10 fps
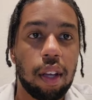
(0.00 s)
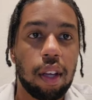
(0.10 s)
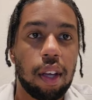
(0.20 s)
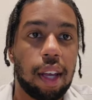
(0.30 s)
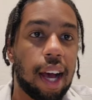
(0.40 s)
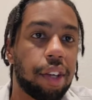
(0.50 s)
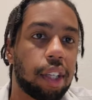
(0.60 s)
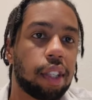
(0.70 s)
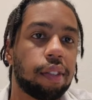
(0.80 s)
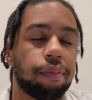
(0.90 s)
and how you
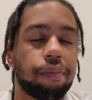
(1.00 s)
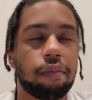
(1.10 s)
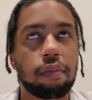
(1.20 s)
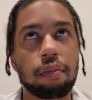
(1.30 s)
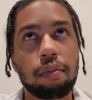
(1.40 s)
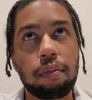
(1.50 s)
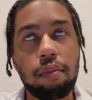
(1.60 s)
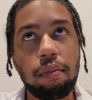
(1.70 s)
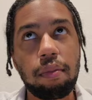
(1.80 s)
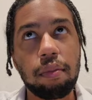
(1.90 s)
can
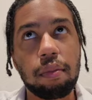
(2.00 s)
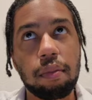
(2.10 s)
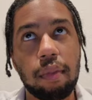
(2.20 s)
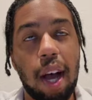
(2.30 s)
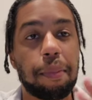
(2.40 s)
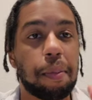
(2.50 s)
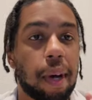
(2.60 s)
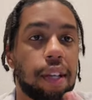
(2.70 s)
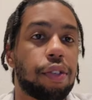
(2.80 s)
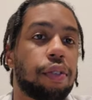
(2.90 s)

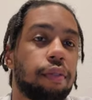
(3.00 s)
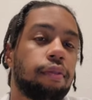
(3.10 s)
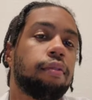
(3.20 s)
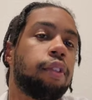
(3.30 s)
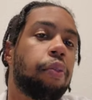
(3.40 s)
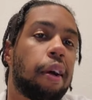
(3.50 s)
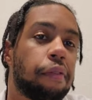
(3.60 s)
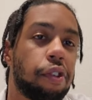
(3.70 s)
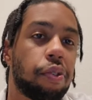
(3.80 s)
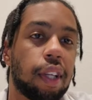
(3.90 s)
optimize the
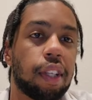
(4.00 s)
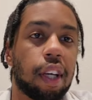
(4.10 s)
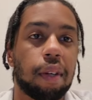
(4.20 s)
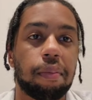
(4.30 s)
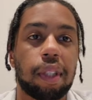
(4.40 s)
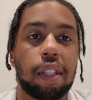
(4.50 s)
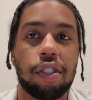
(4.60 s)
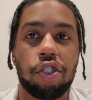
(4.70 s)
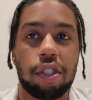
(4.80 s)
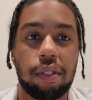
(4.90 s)
revenue that the
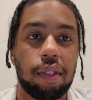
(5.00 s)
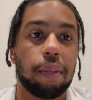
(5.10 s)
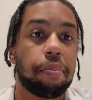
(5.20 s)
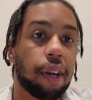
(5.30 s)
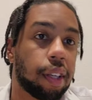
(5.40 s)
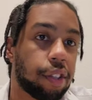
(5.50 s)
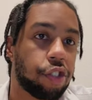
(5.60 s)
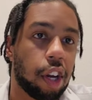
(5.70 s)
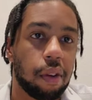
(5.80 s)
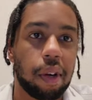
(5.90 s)
product is
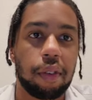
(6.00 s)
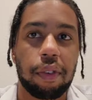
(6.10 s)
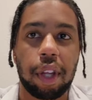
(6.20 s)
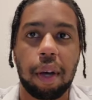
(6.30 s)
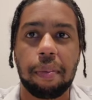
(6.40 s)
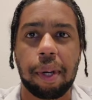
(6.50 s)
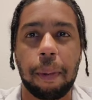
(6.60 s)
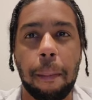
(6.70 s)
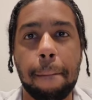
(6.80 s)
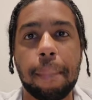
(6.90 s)
generating for the company.
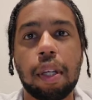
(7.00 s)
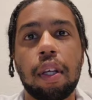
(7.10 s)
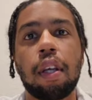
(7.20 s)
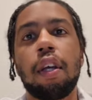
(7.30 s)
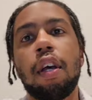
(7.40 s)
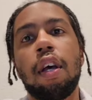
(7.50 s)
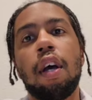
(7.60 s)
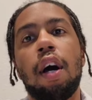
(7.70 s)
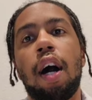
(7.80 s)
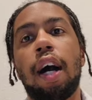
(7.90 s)

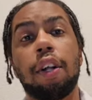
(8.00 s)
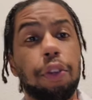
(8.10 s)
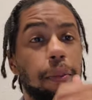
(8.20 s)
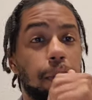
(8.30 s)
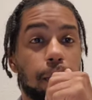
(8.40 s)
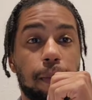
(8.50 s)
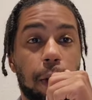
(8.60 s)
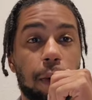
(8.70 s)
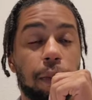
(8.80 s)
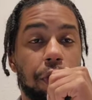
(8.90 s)
Third business
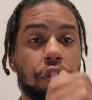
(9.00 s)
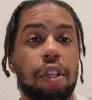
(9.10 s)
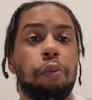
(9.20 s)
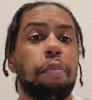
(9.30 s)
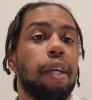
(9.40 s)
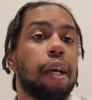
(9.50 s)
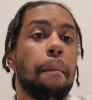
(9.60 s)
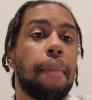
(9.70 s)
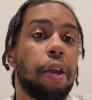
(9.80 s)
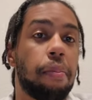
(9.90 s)
model, which would be a
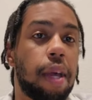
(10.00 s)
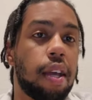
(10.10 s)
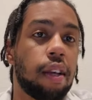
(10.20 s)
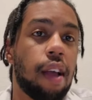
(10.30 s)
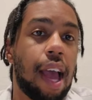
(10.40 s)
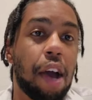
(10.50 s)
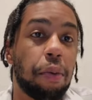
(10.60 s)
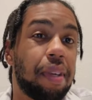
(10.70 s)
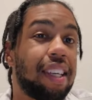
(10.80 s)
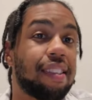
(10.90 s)
B2B, it would
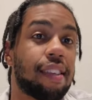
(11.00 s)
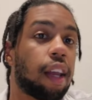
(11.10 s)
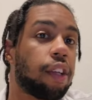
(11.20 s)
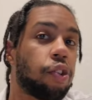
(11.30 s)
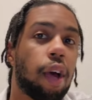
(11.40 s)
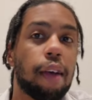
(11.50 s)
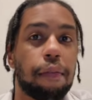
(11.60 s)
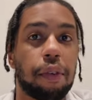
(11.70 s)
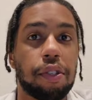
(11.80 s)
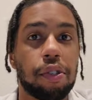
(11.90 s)
be selling to
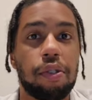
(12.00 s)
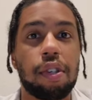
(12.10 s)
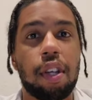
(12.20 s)
influencers.